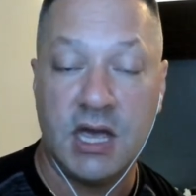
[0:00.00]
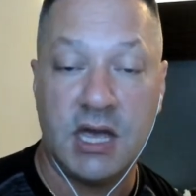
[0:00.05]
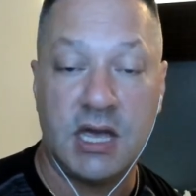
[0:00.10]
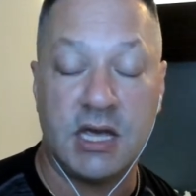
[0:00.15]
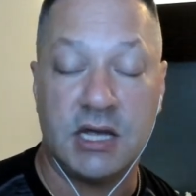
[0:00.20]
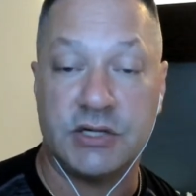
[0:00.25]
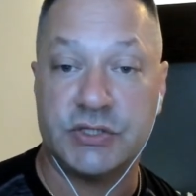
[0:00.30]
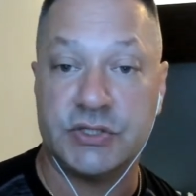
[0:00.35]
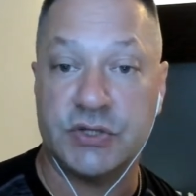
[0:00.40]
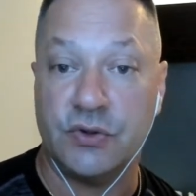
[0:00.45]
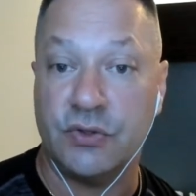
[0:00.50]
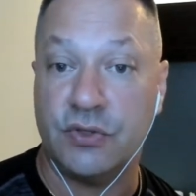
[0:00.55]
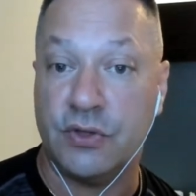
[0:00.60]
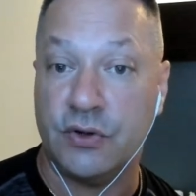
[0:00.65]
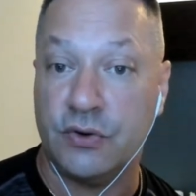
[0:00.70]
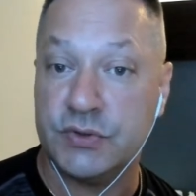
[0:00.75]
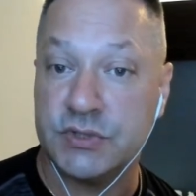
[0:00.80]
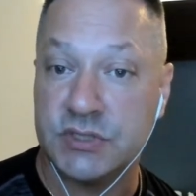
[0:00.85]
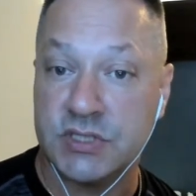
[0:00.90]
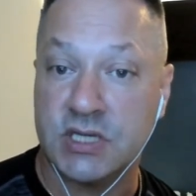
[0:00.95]
And so
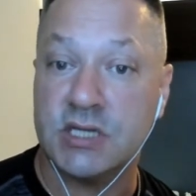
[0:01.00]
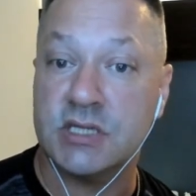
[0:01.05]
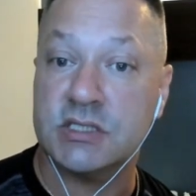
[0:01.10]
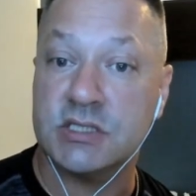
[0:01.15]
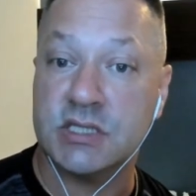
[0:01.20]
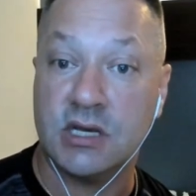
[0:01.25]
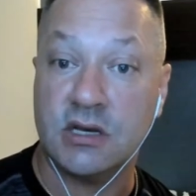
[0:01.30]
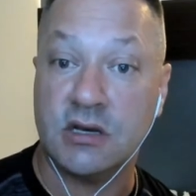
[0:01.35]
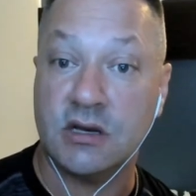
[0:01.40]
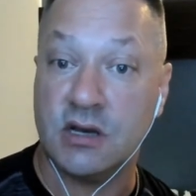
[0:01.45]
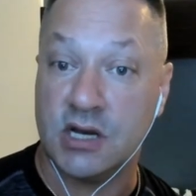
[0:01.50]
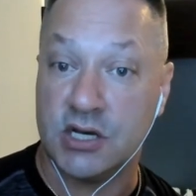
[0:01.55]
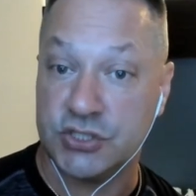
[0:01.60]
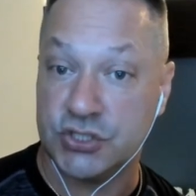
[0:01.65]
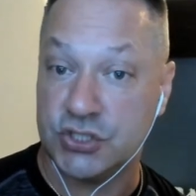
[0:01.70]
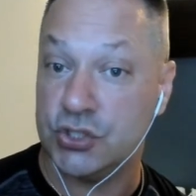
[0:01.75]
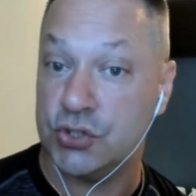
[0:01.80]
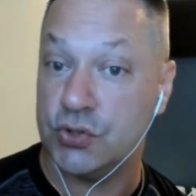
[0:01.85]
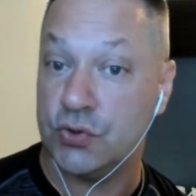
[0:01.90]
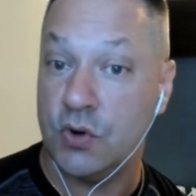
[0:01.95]
those things can
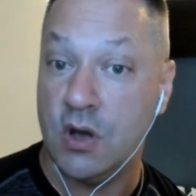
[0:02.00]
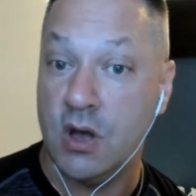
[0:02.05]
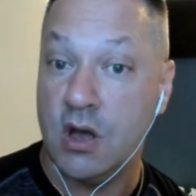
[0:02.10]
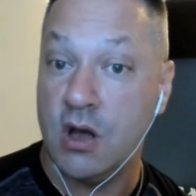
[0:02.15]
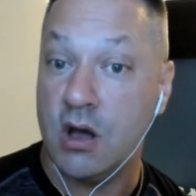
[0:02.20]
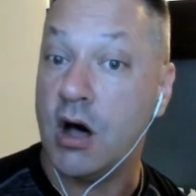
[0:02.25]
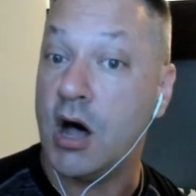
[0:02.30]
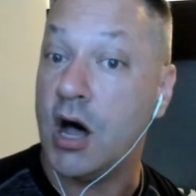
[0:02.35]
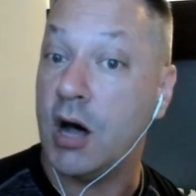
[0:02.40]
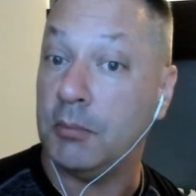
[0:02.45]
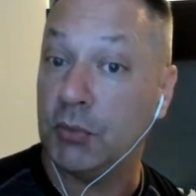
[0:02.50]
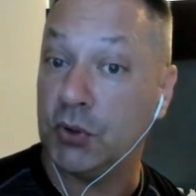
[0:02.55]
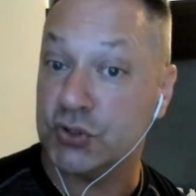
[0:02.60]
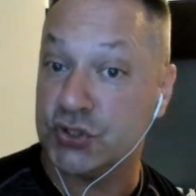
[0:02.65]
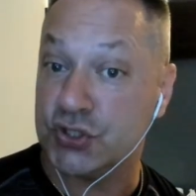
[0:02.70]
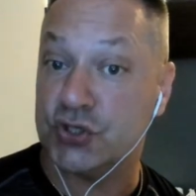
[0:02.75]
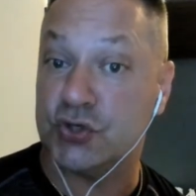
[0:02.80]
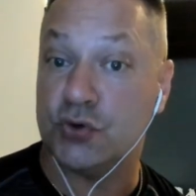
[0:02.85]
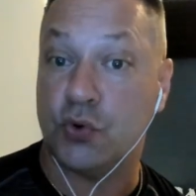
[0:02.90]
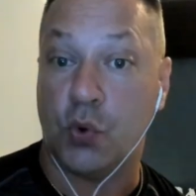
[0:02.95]
cost you
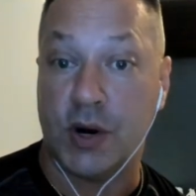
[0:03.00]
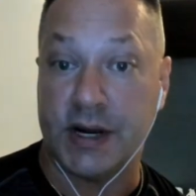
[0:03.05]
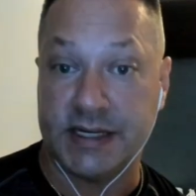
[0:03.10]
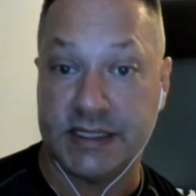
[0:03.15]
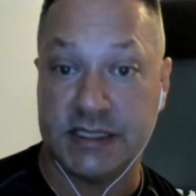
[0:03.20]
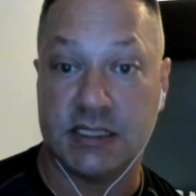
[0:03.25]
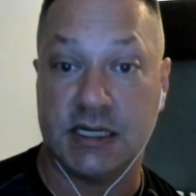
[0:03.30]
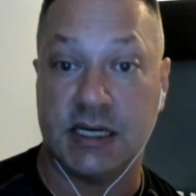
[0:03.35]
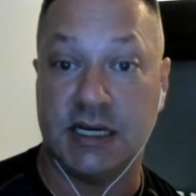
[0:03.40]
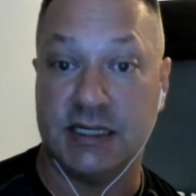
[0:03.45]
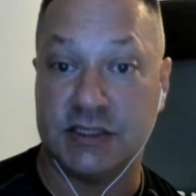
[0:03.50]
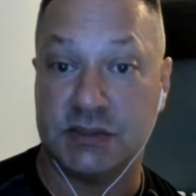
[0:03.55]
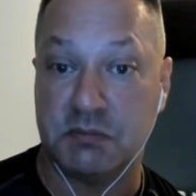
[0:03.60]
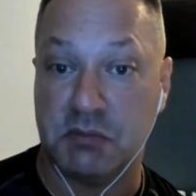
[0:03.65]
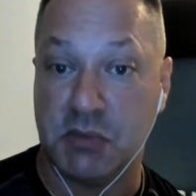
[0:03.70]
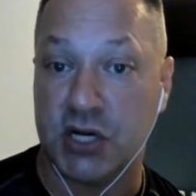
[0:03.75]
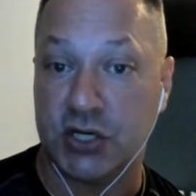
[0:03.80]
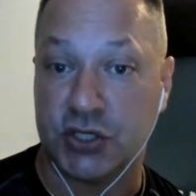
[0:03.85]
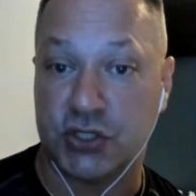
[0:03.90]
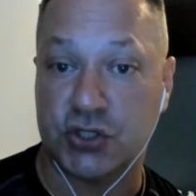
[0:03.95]
almost twice as
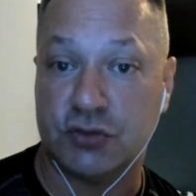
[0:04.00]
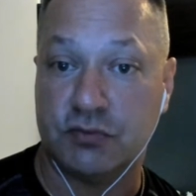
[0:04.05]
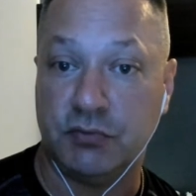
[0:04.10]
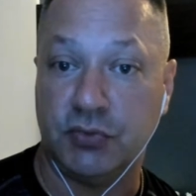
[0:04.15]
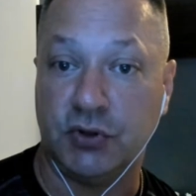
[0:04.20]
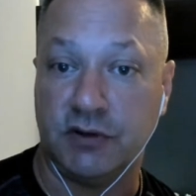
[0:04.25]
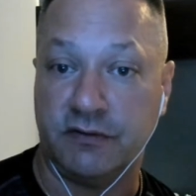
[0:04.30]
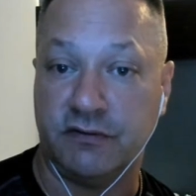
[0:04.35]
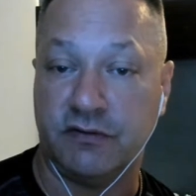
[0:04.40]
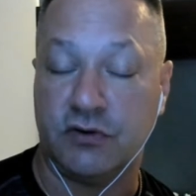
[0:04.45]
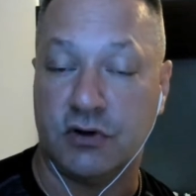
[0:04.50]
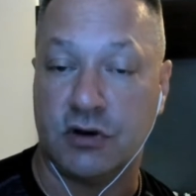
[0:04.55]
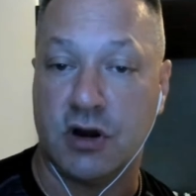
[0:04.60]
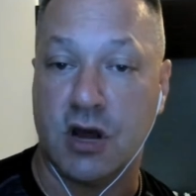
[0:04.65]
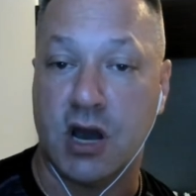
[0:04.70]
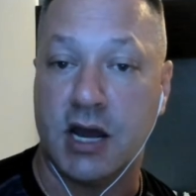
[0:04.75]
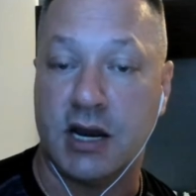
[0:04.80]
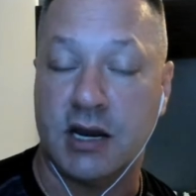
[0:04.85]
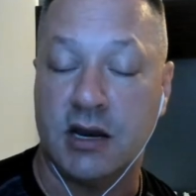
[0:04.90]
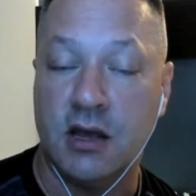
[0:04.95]
much, believe it or
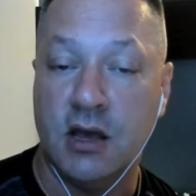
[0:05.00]
not.